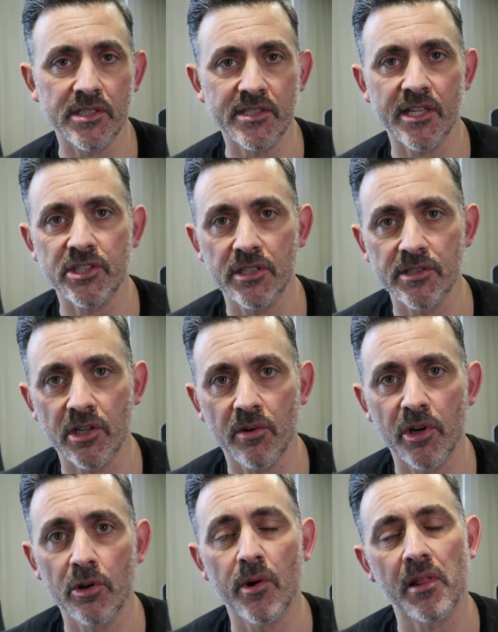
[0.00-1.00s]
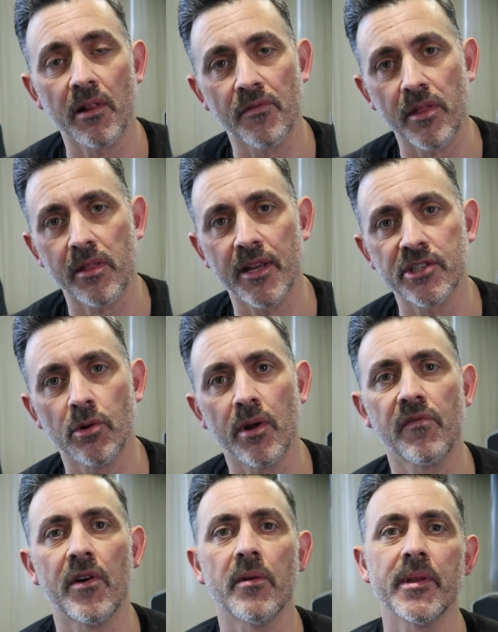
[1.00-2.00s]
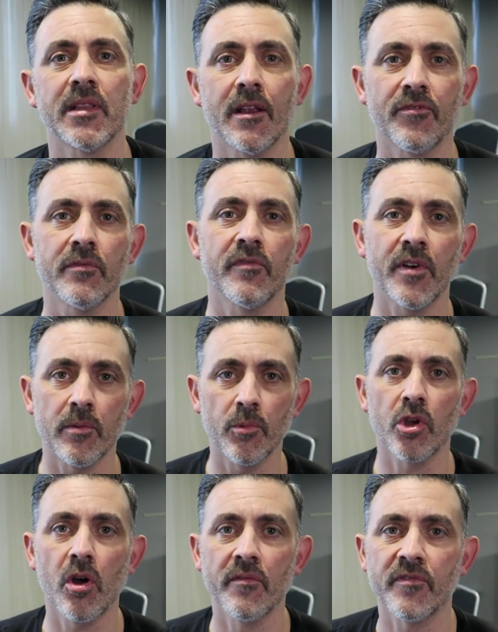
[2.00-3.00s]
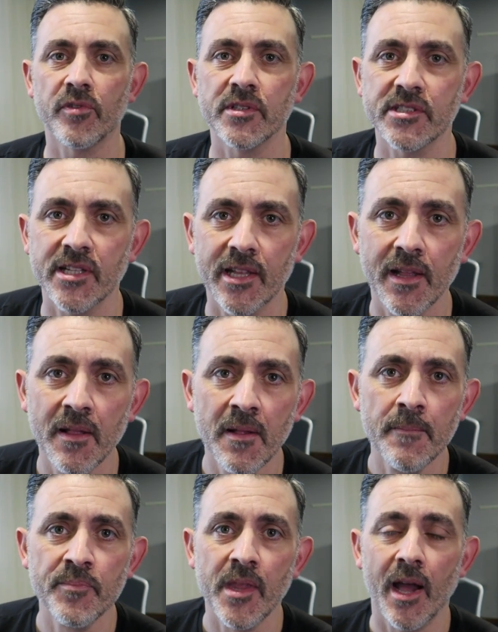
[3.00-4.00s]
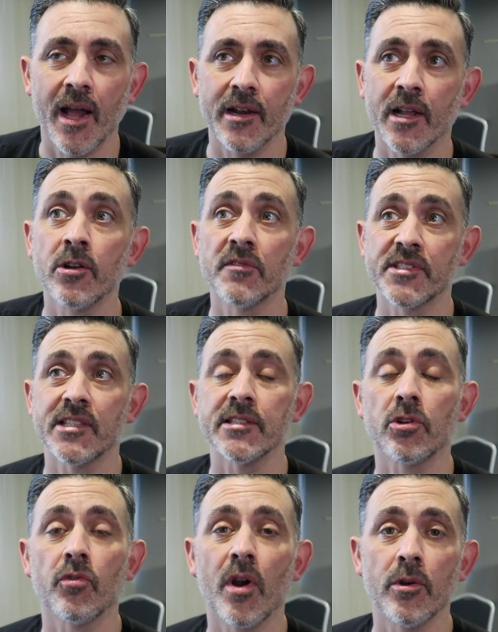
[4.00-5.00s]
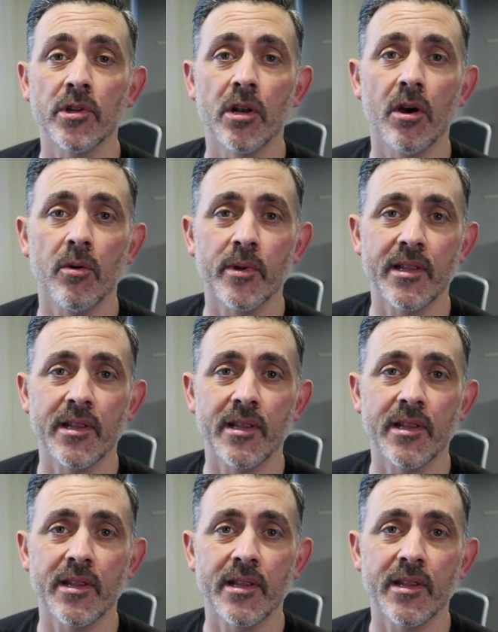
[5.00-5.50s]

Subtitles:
A session is a good one. I always love the session. It always felt a bit different, felt more conferencey, and obviously it's grown a lot.